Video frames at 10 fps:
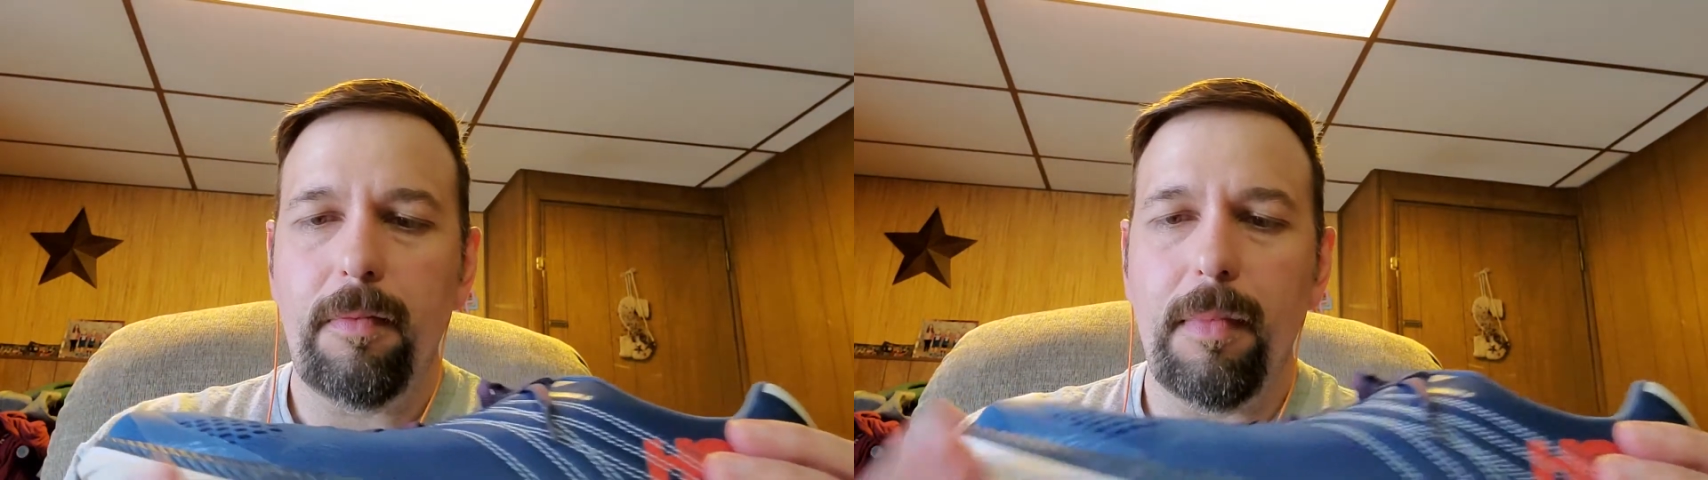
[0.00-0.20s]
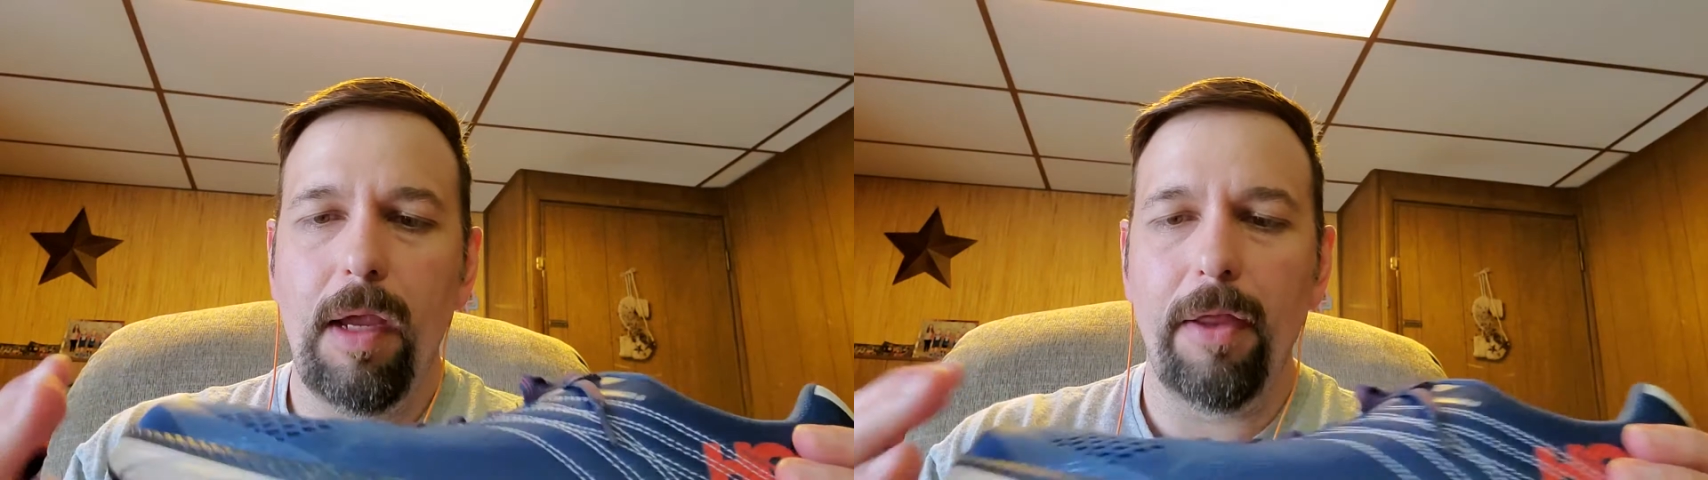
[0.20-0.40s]

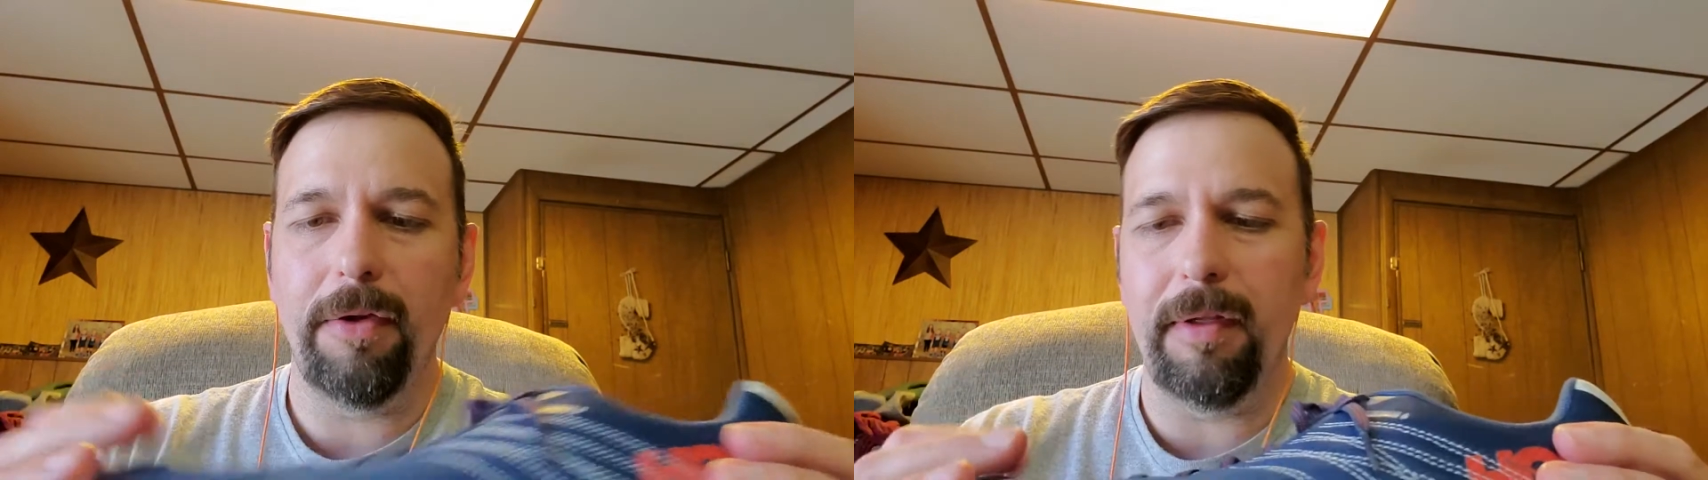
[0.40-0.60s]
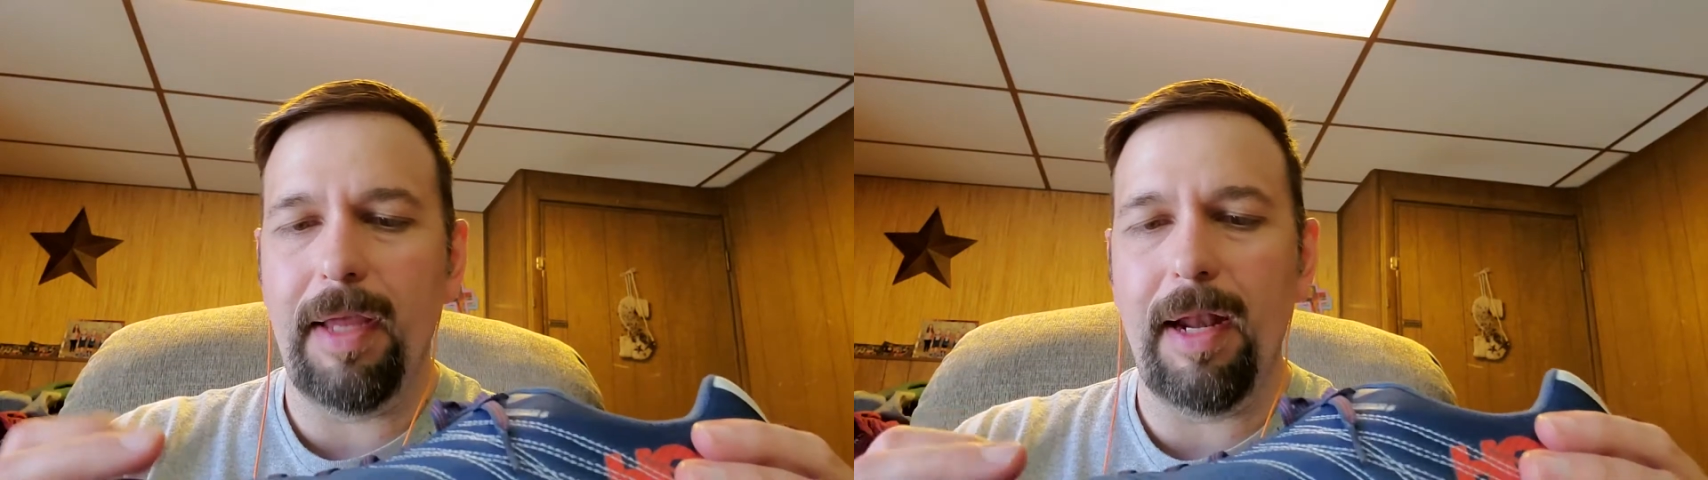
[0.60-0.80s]
Other
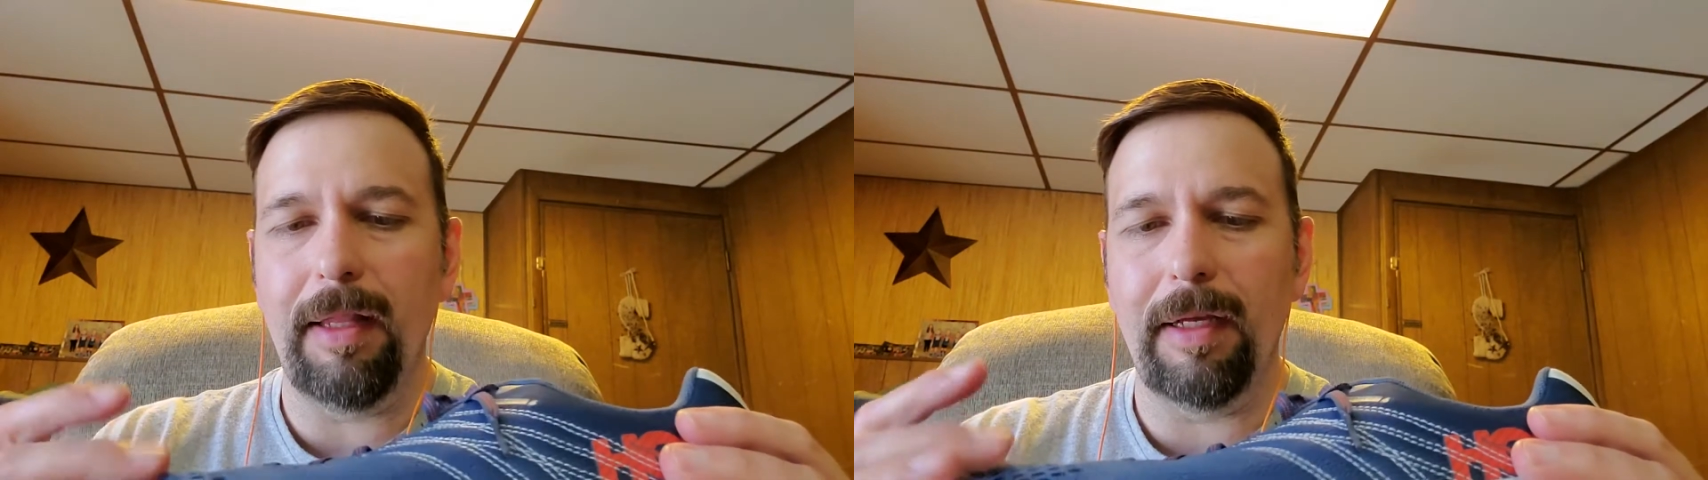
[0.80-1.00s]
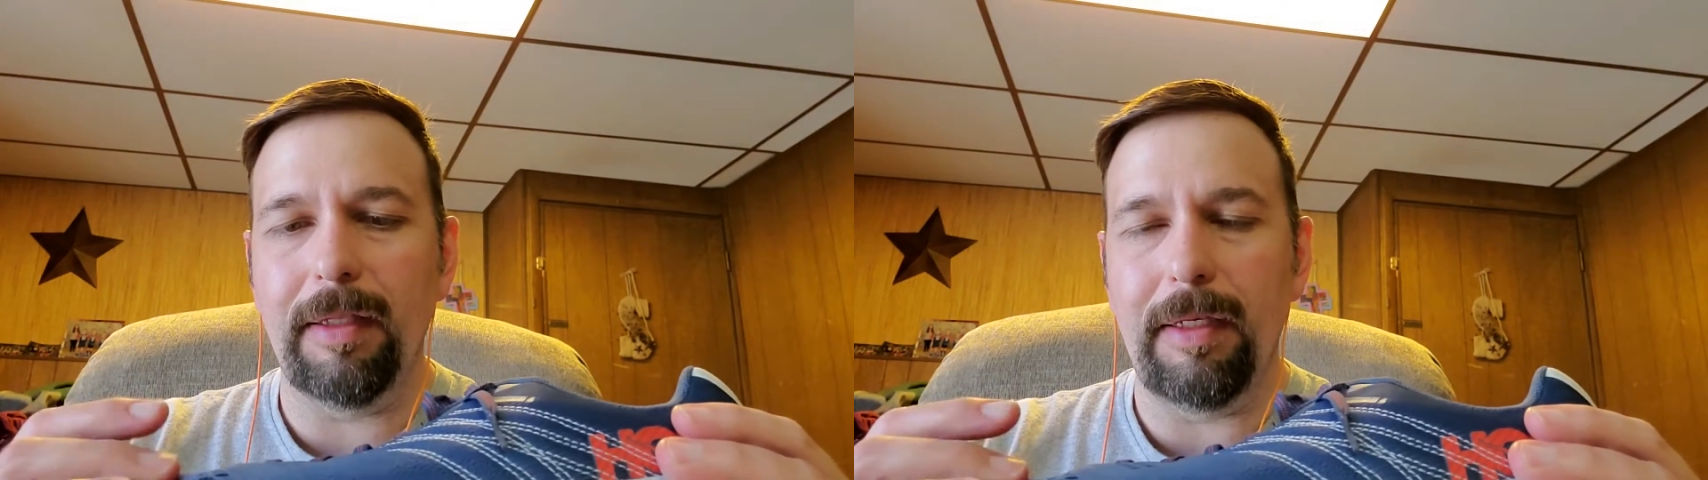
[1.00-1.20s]
than that, I
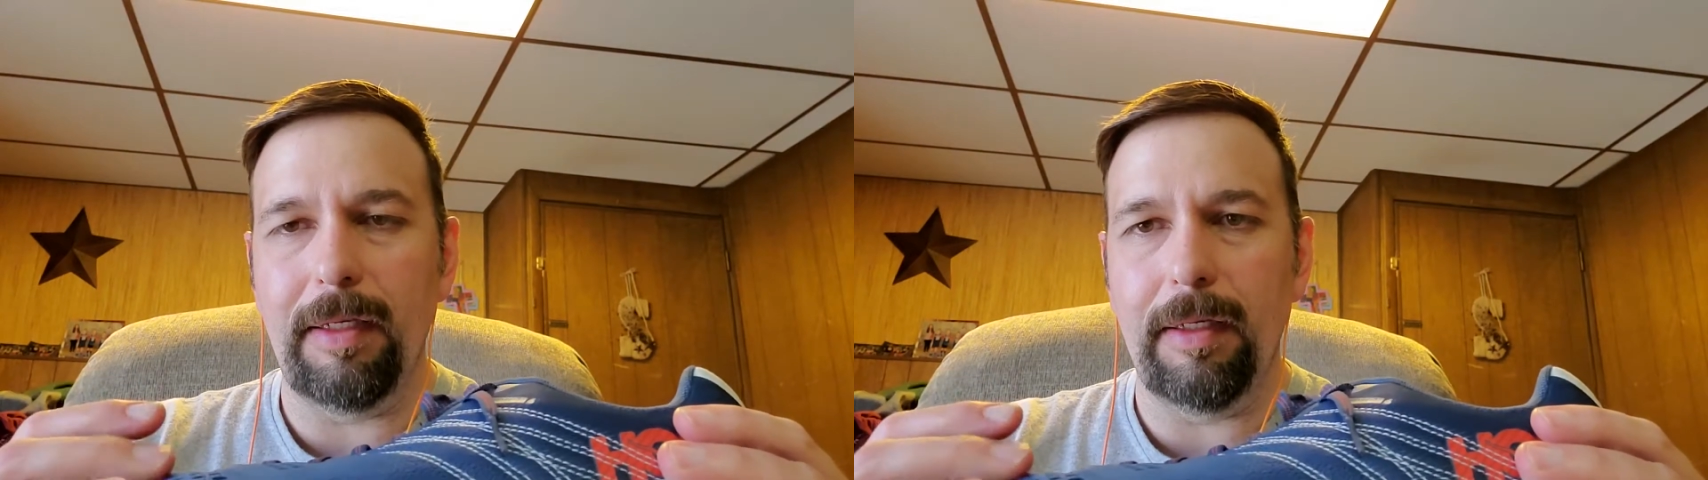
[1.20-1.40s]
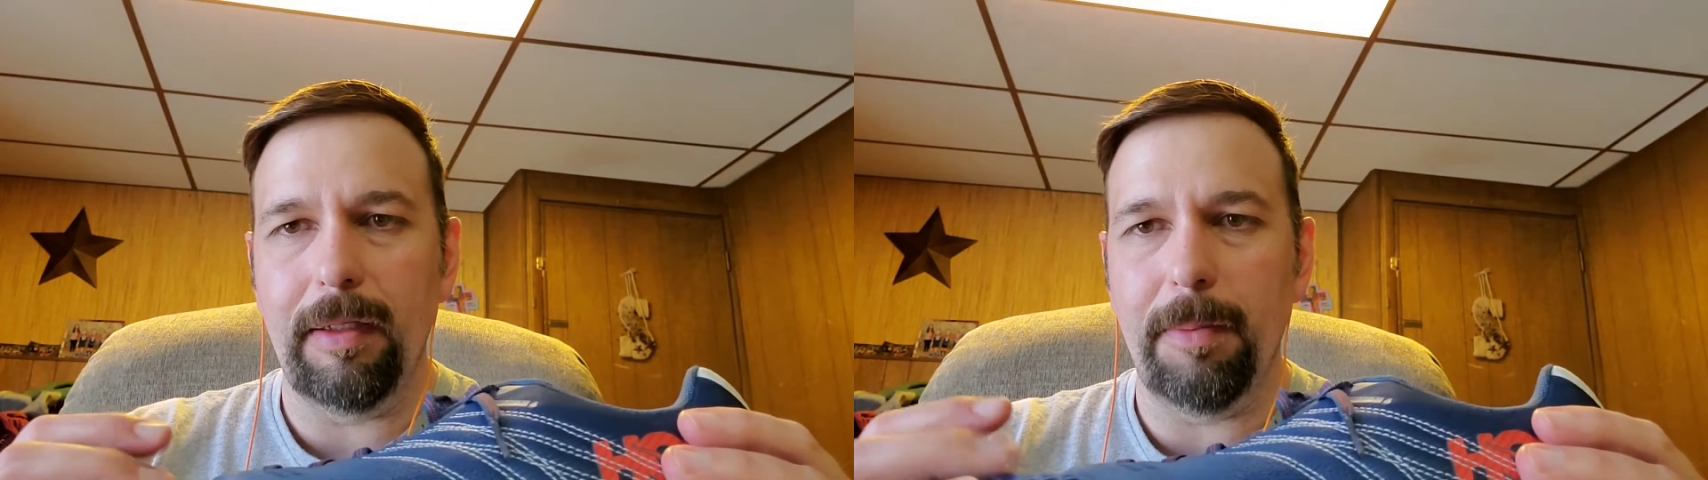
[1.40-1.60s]
like
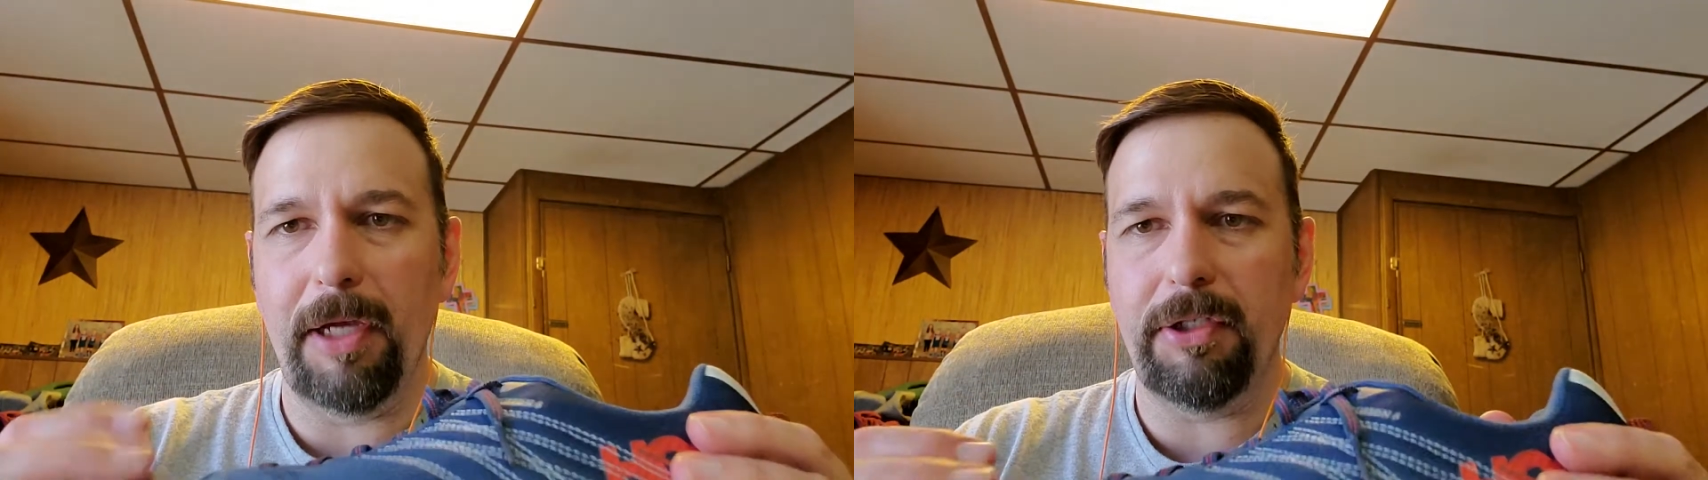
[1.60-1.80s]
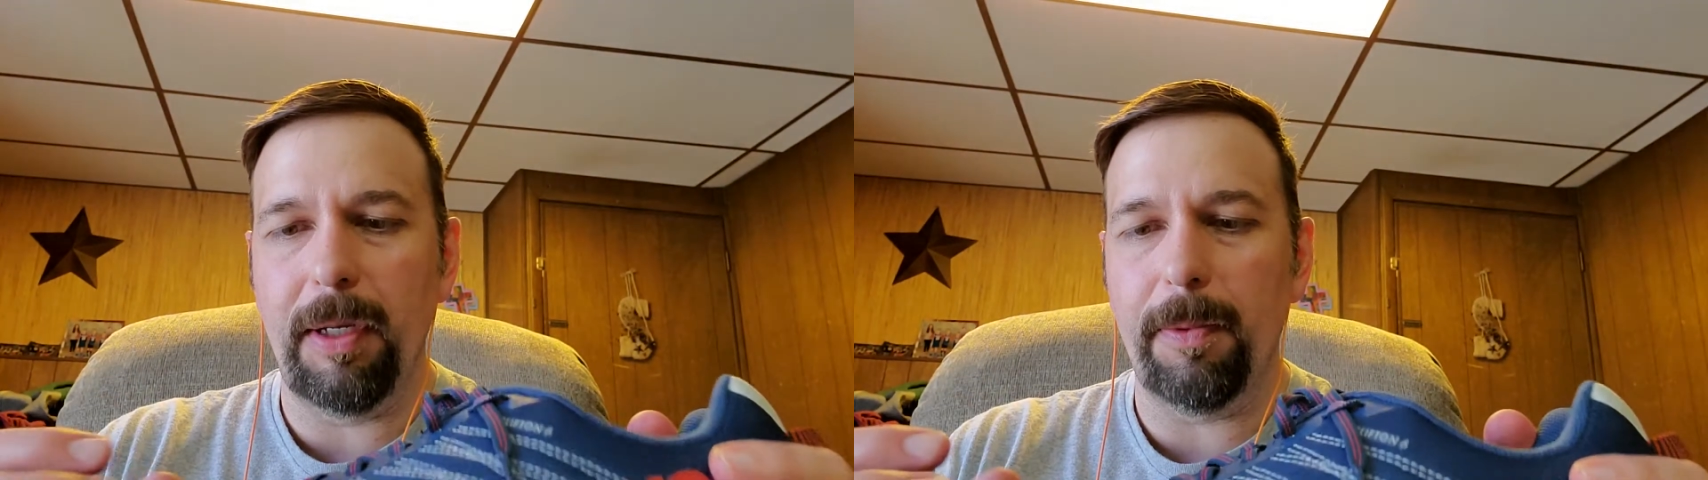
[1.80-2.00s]
the
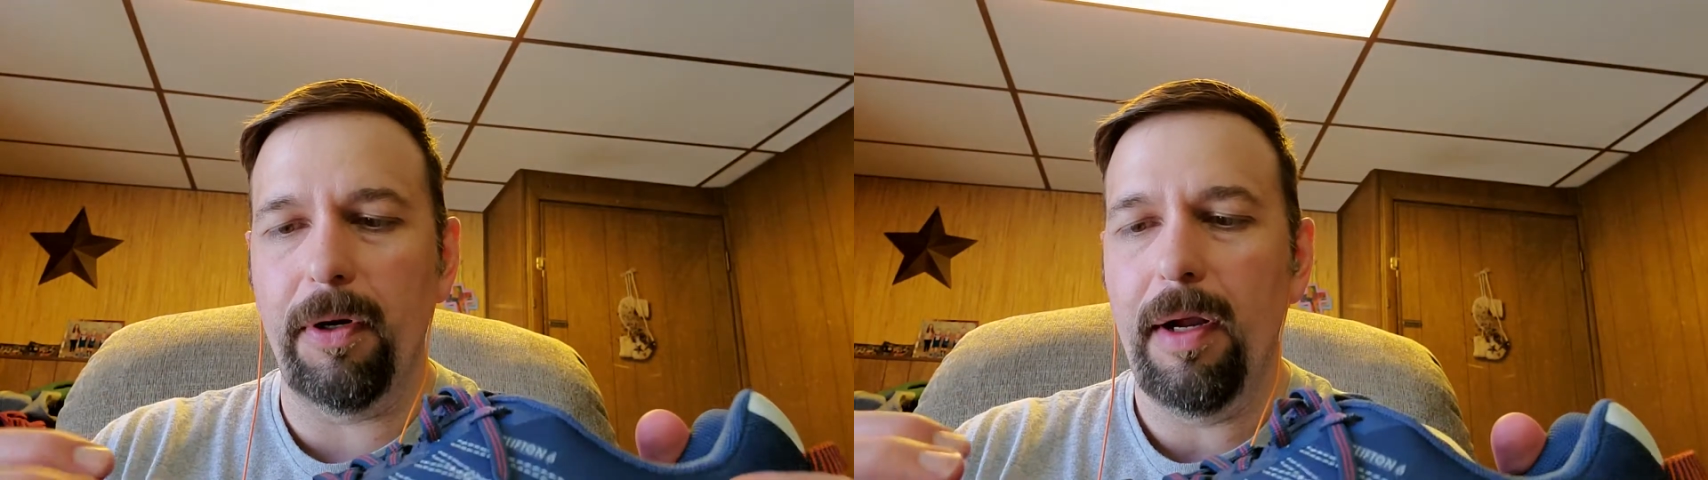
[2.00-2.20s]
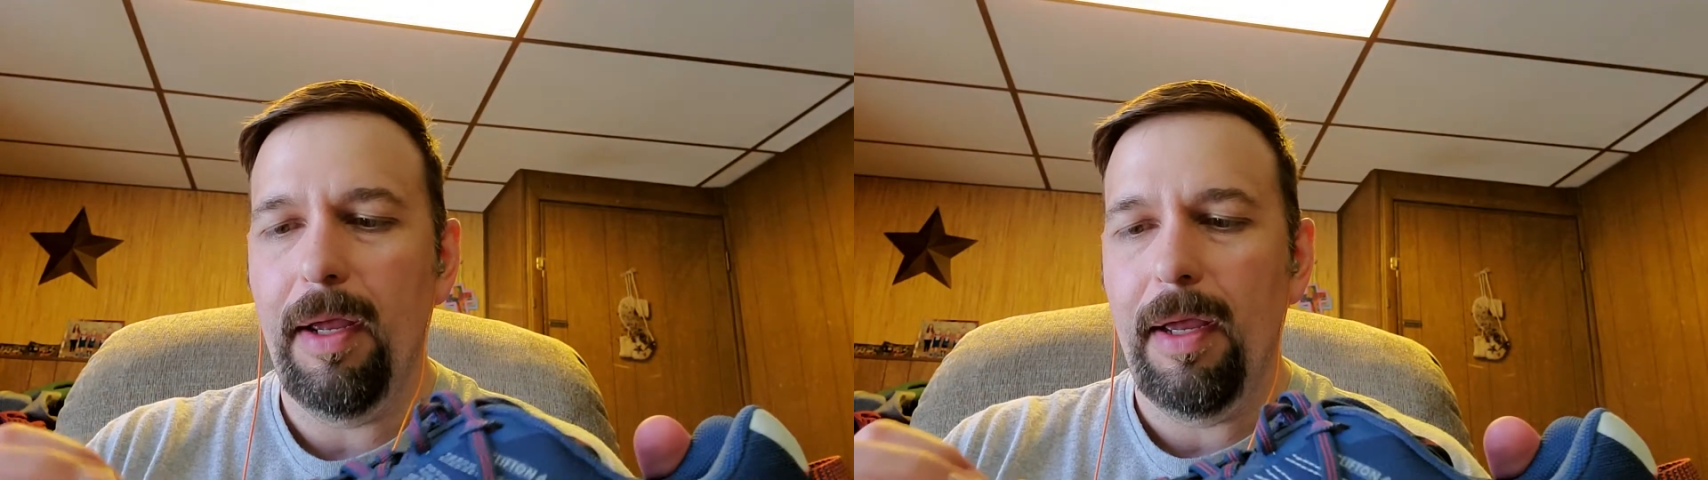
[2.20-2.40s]
mesh upper.